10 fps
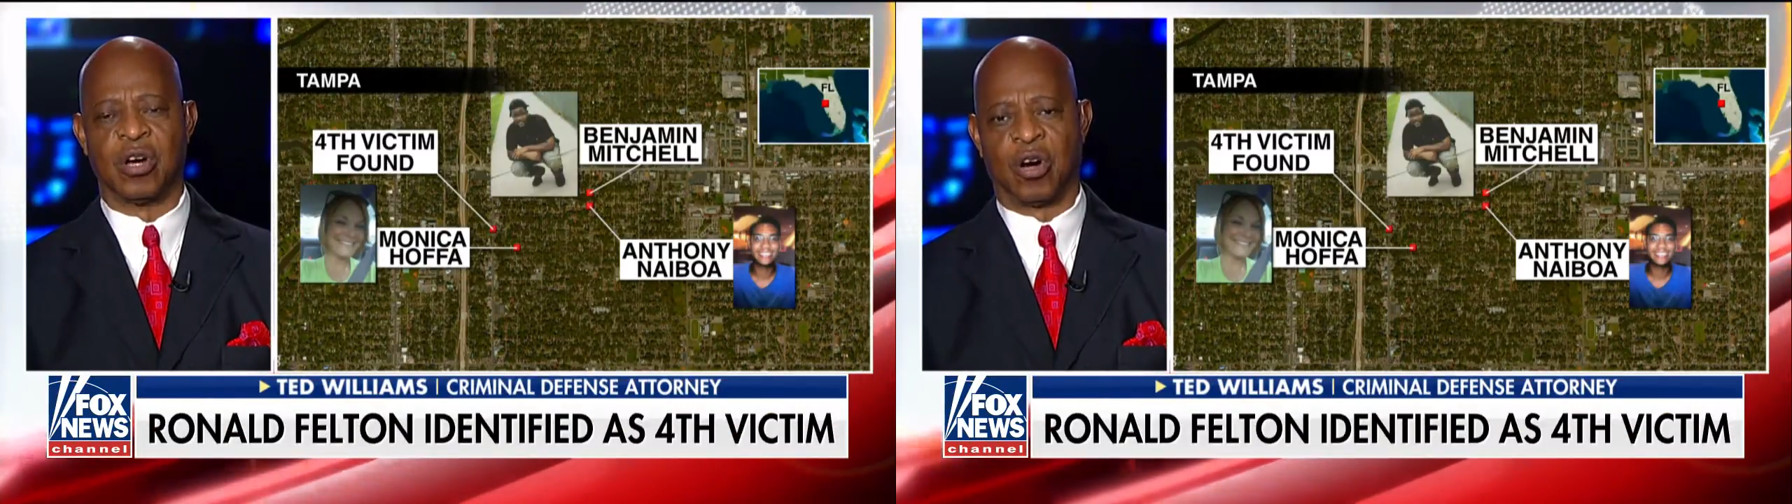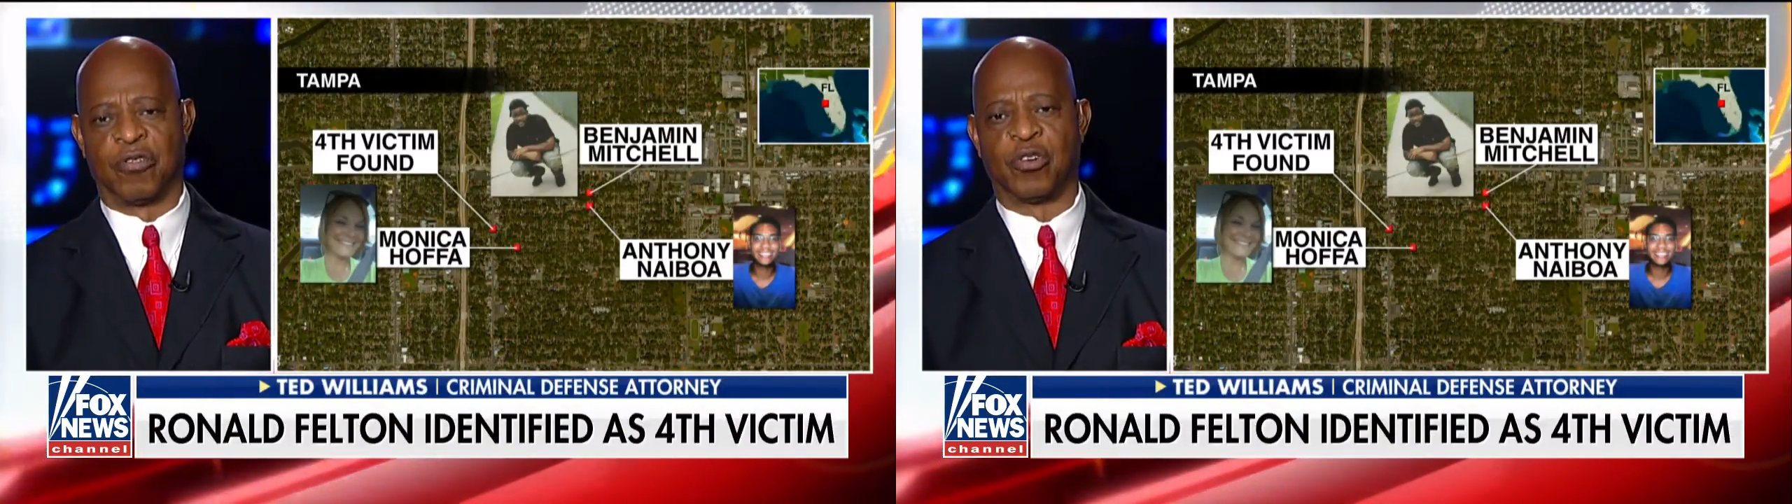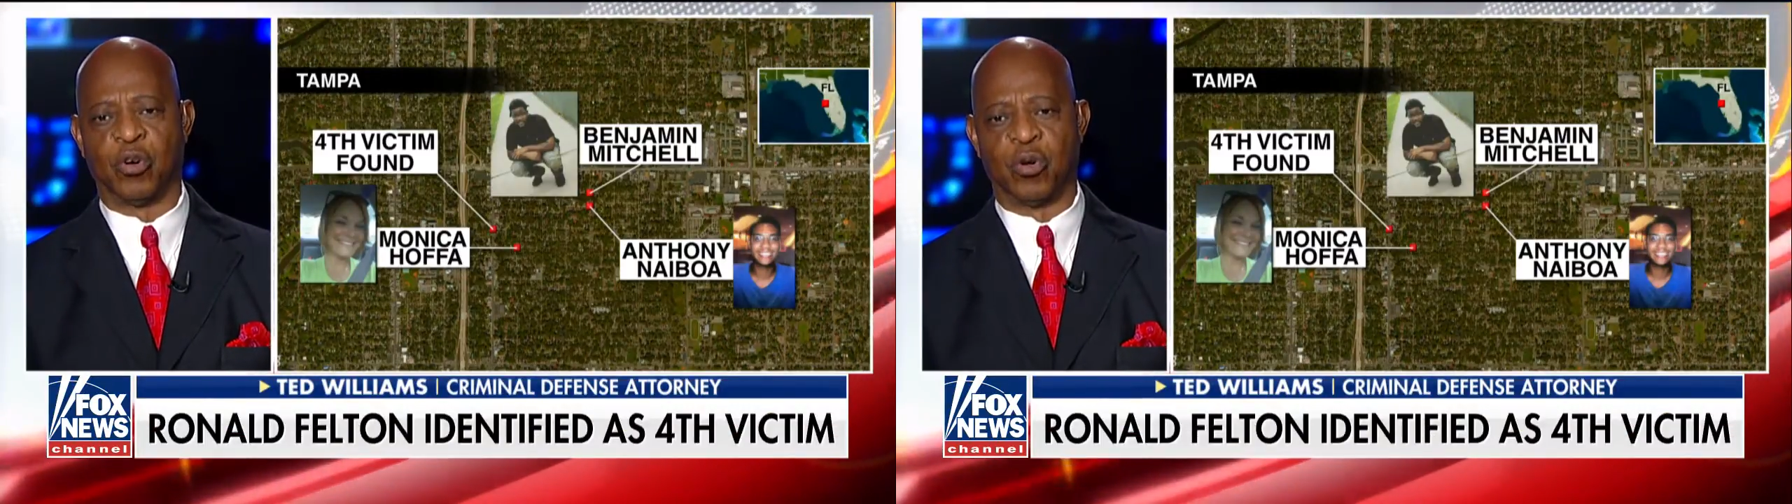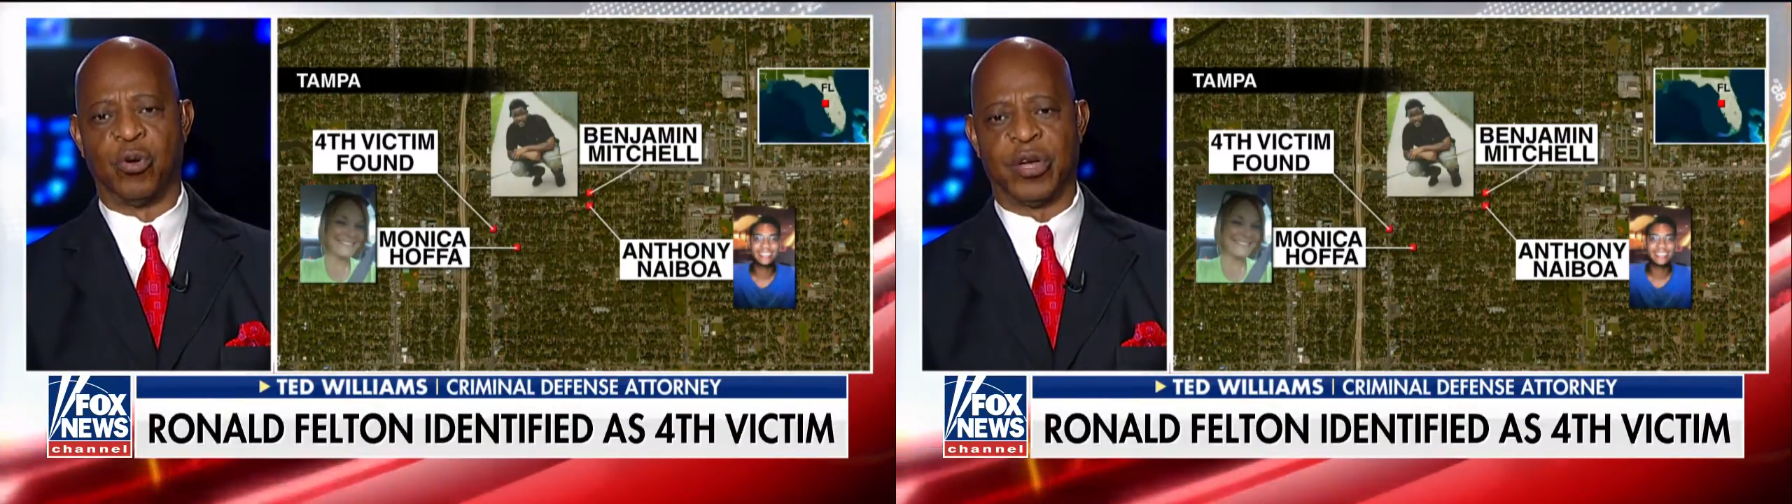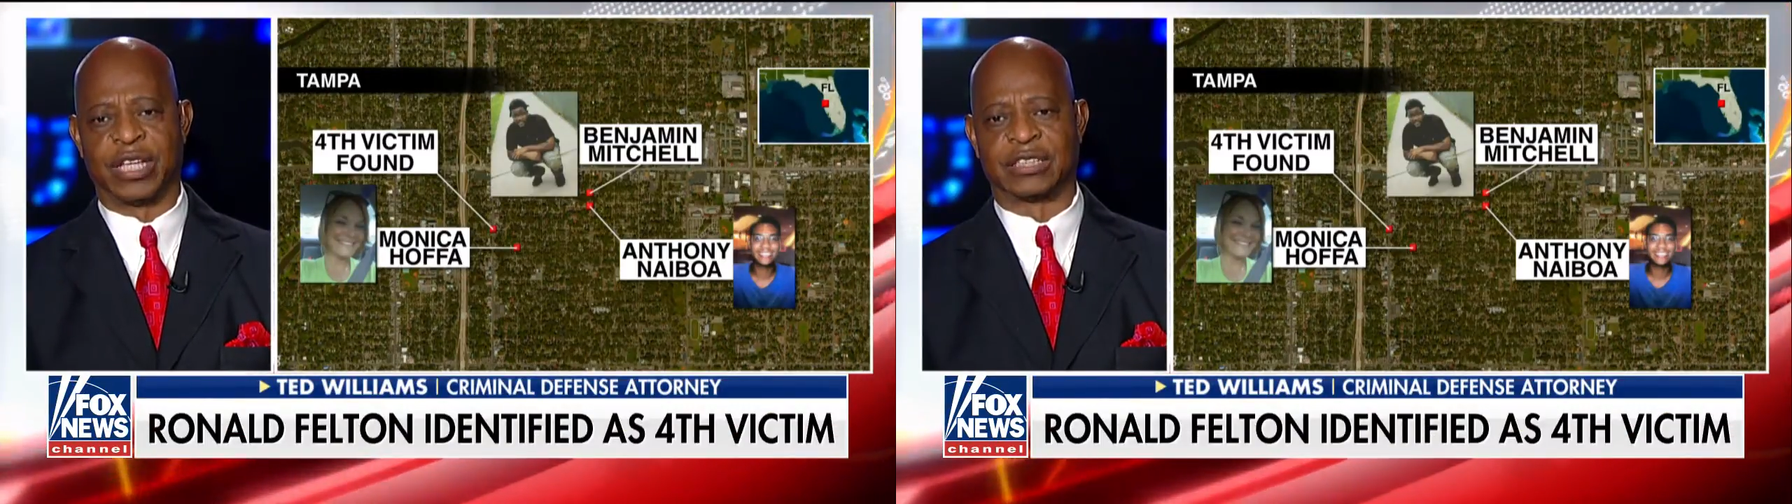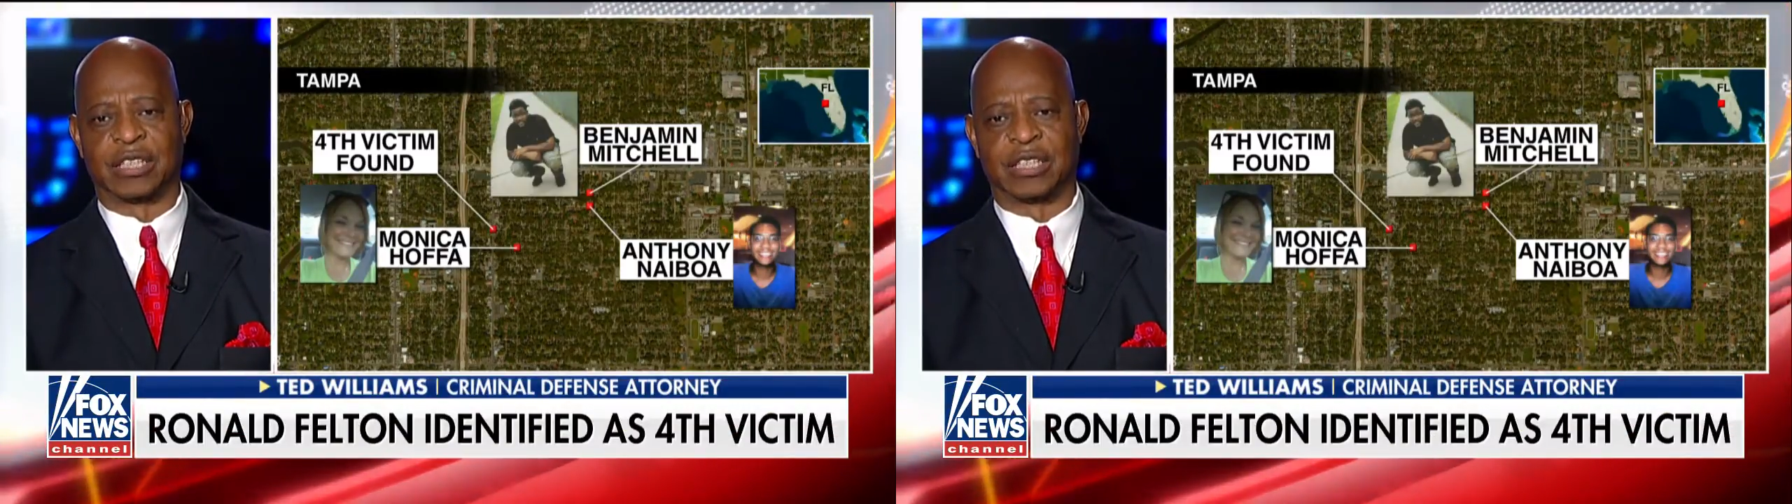of who is